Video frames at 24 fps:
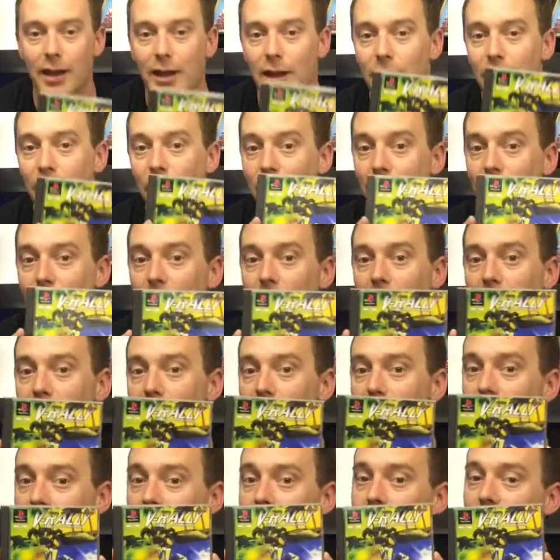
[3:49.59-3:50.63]

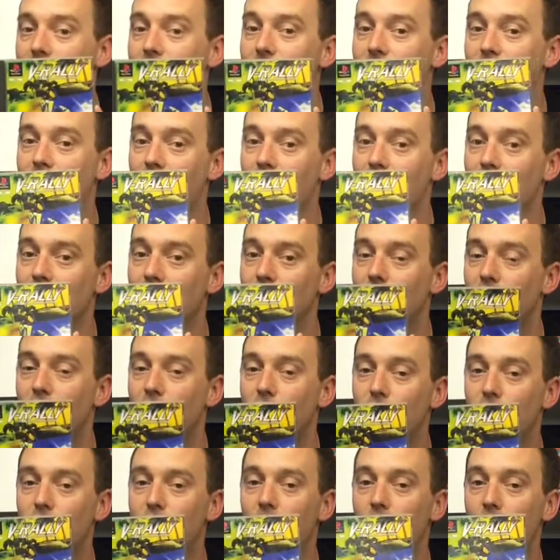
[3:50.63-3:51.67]
97
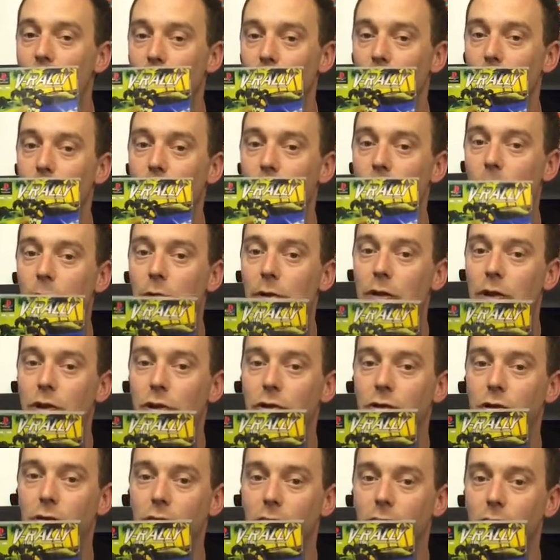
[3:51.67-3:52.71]
Championship
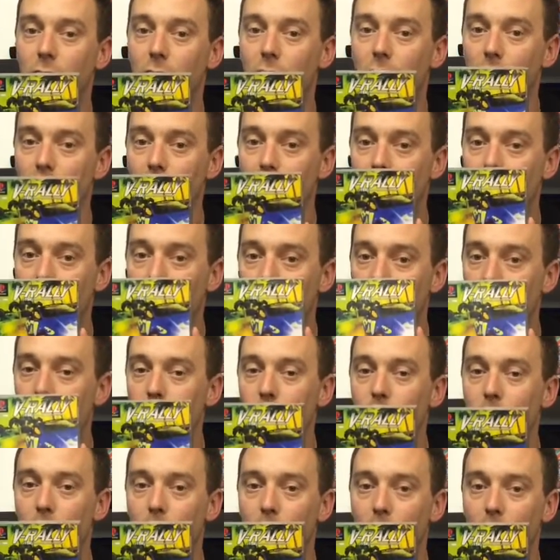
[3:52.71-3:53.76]
Edition,
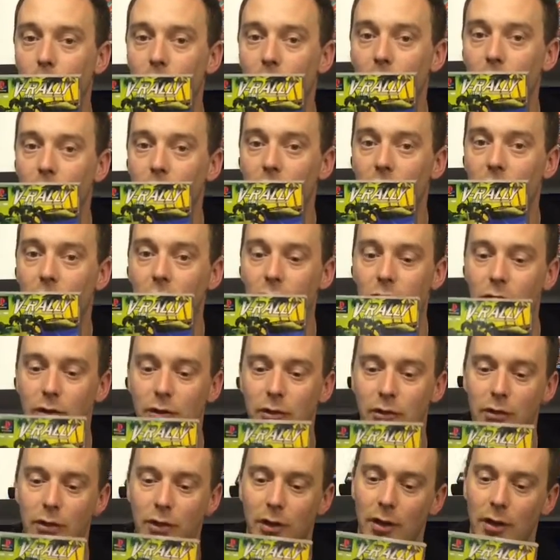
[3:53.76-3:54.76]
also on the PlayStation.